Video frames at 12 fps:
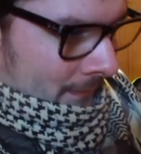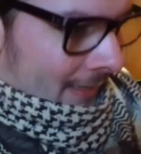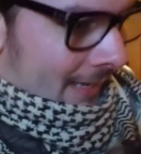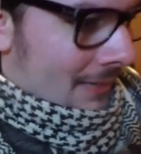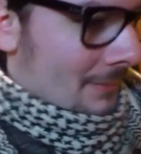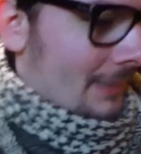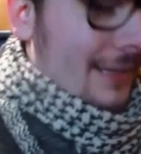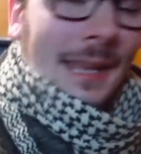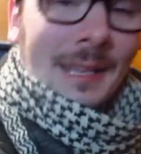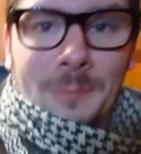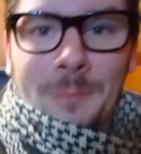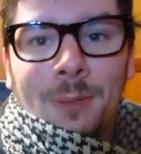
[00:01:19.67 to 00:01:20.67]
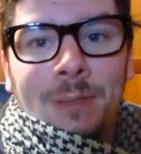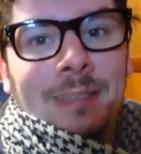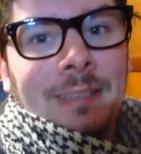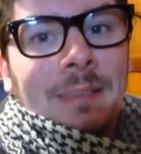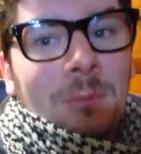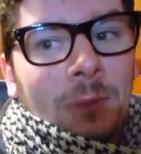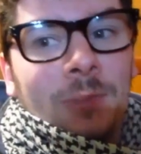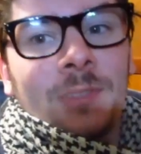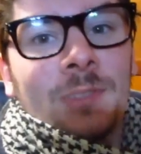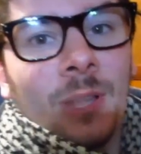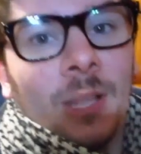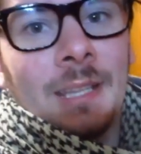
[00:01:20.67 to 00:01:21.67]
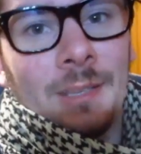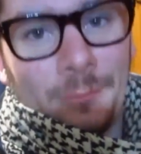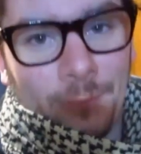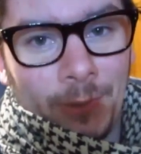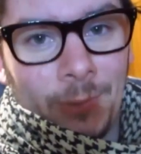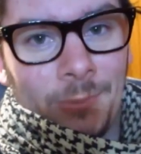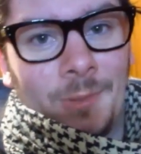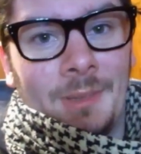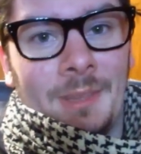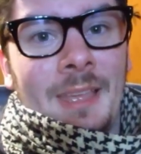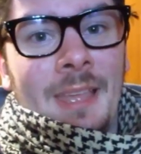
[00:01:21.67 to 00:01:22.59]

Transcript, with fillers: And my dashboard was solidly frozen.